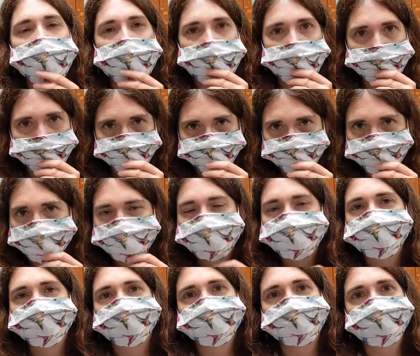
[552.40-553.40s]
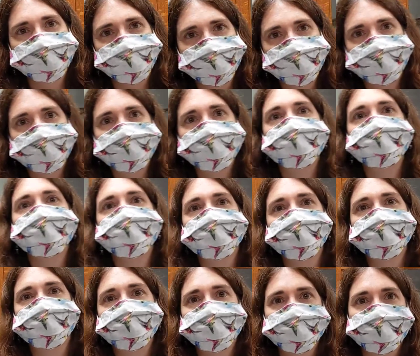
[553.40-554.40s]
Make sure that
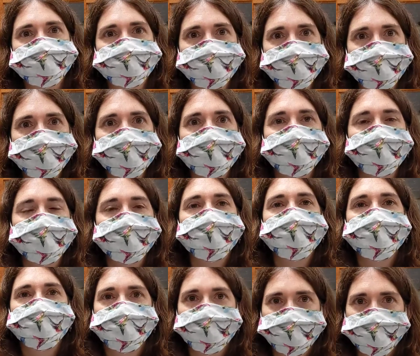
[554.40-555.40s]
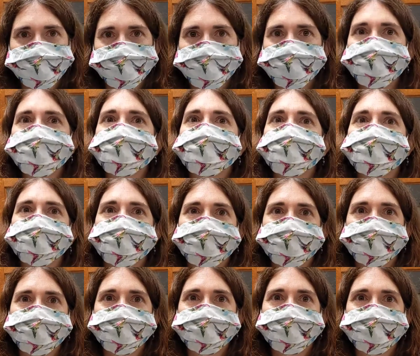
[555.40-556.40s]
your kids are well
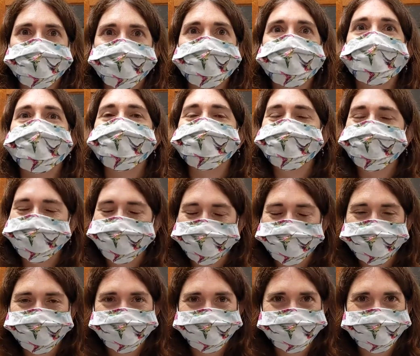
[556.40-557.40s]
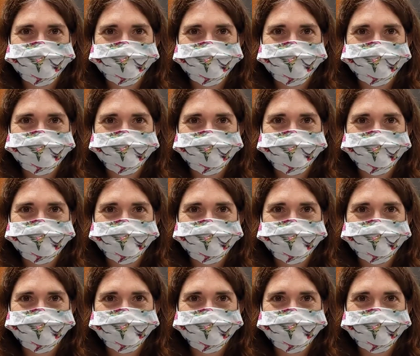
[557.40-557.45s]
informed and to not eat them.